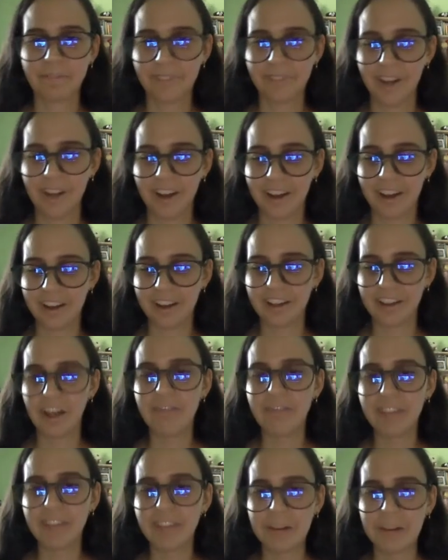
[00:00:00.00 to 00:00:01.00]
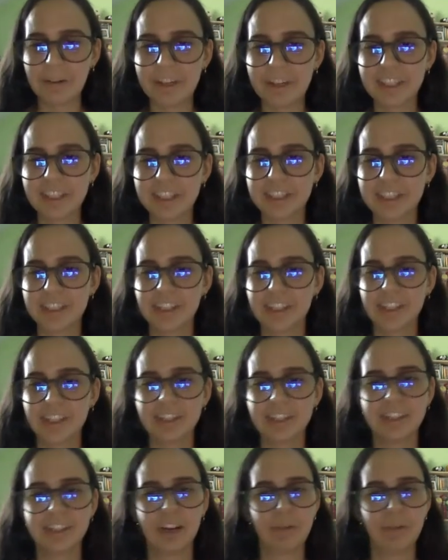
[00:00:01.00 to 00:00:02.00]
love language,
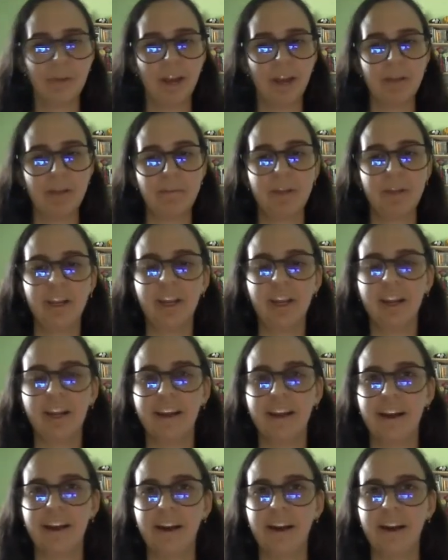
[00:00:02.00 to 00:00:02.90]
there might be